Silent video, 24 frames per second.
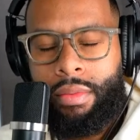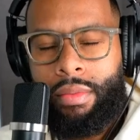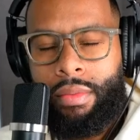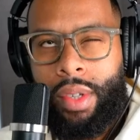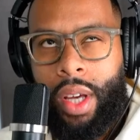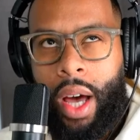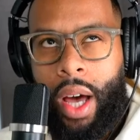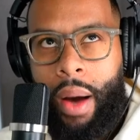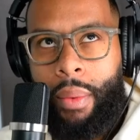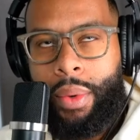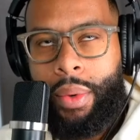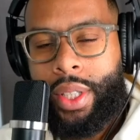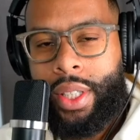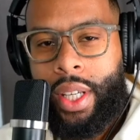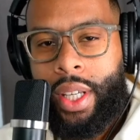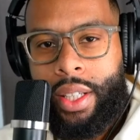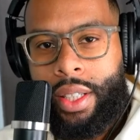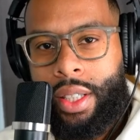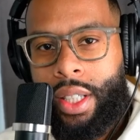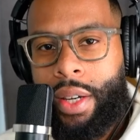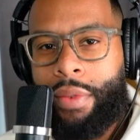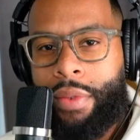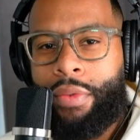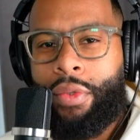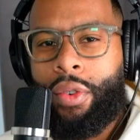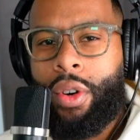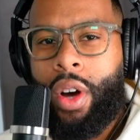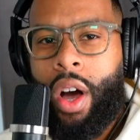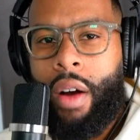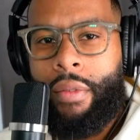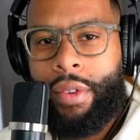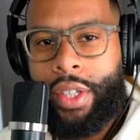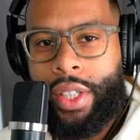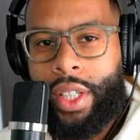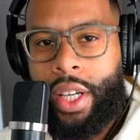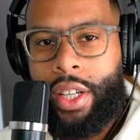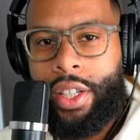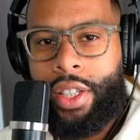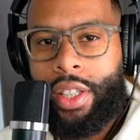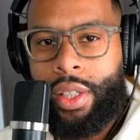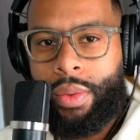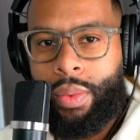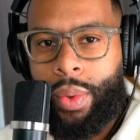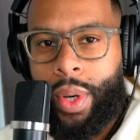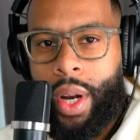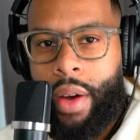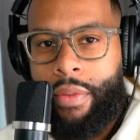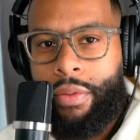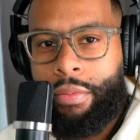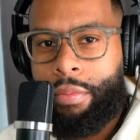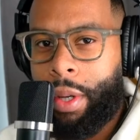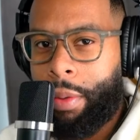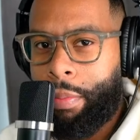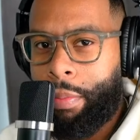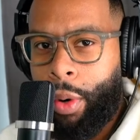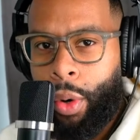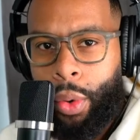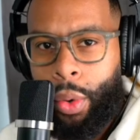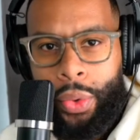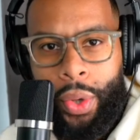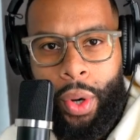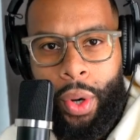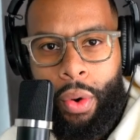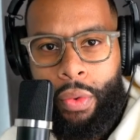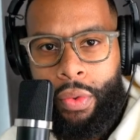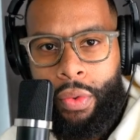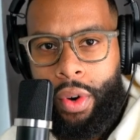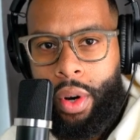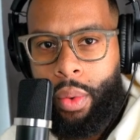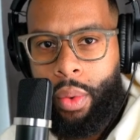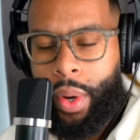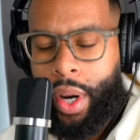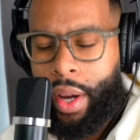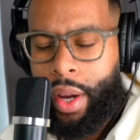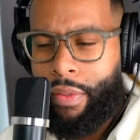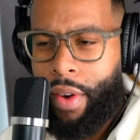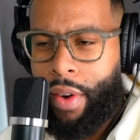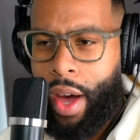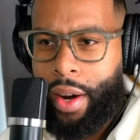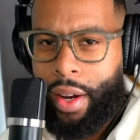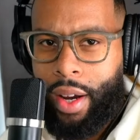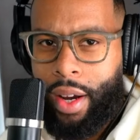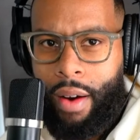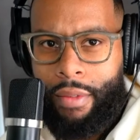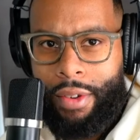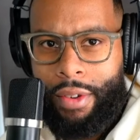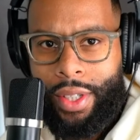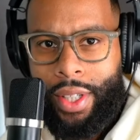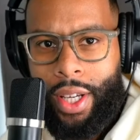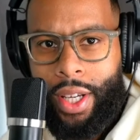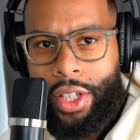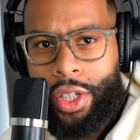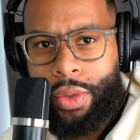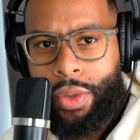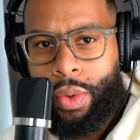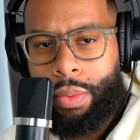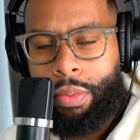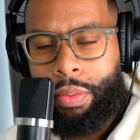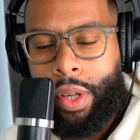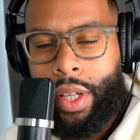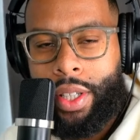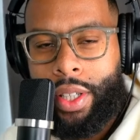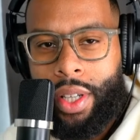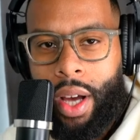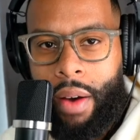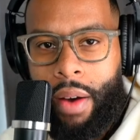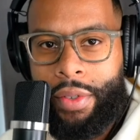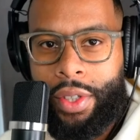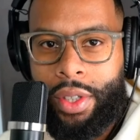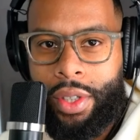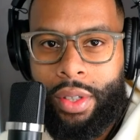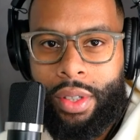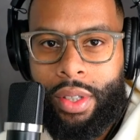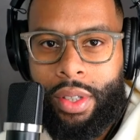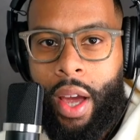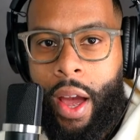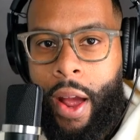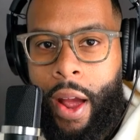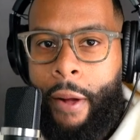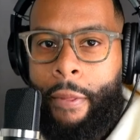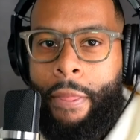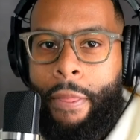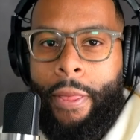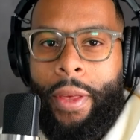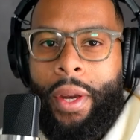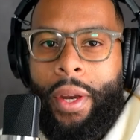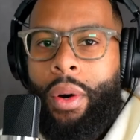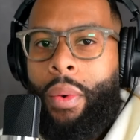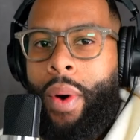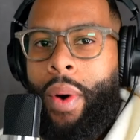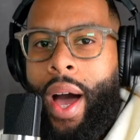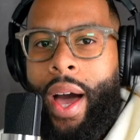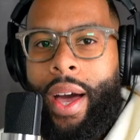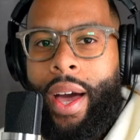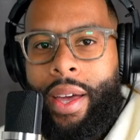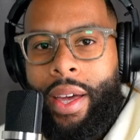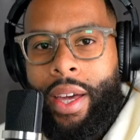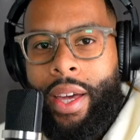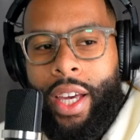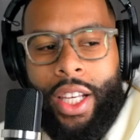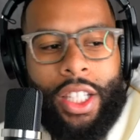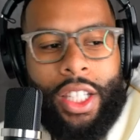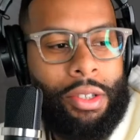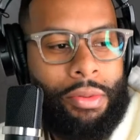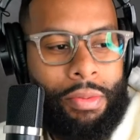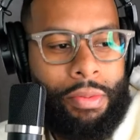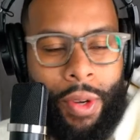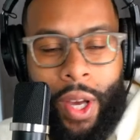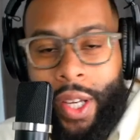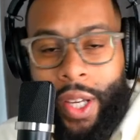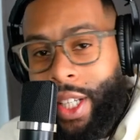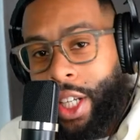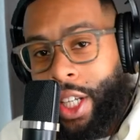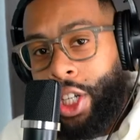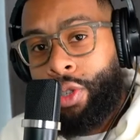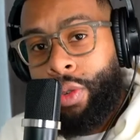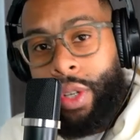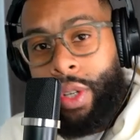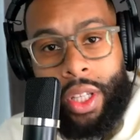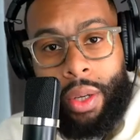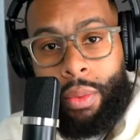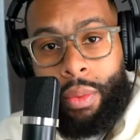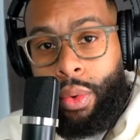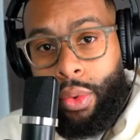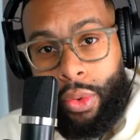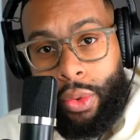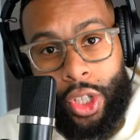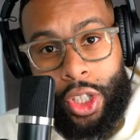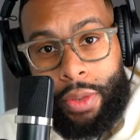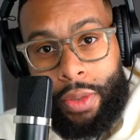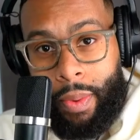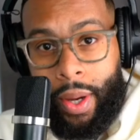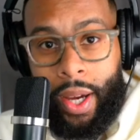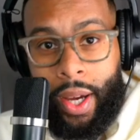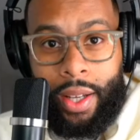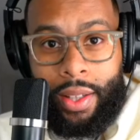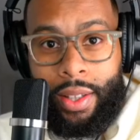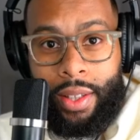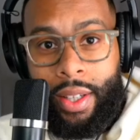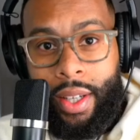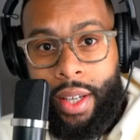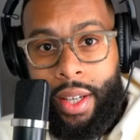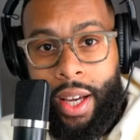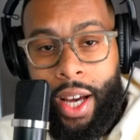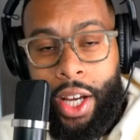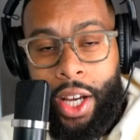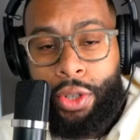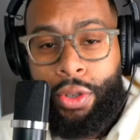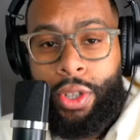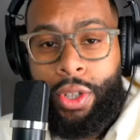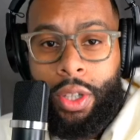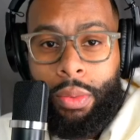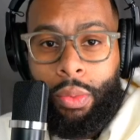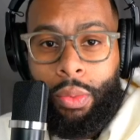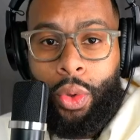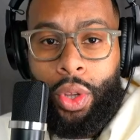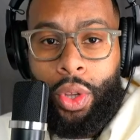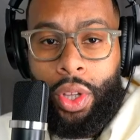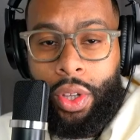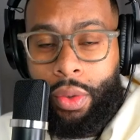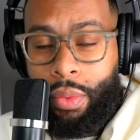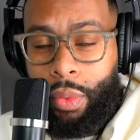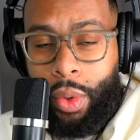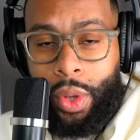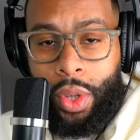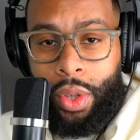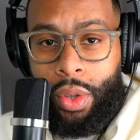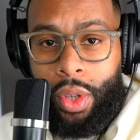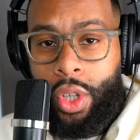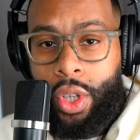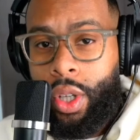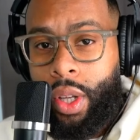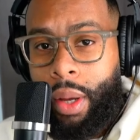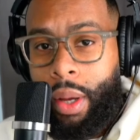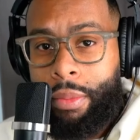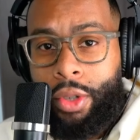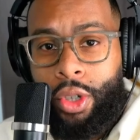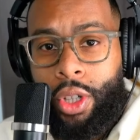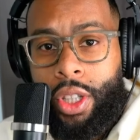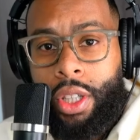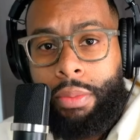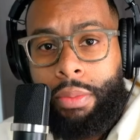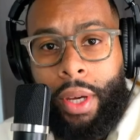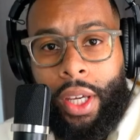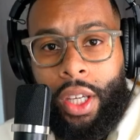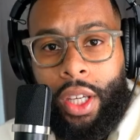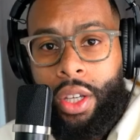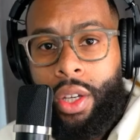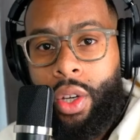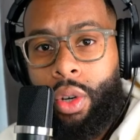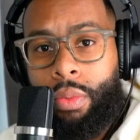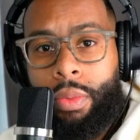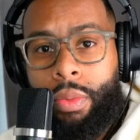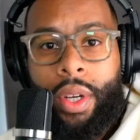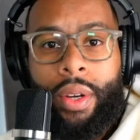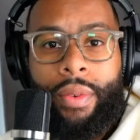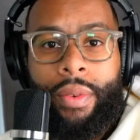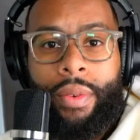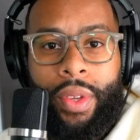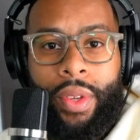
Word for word: I would say civil conversations when I've been pulled over, when I've had conversations with police officers. You know why? It's because I treat them with respect. I treat them with, with I'm treat them like a human.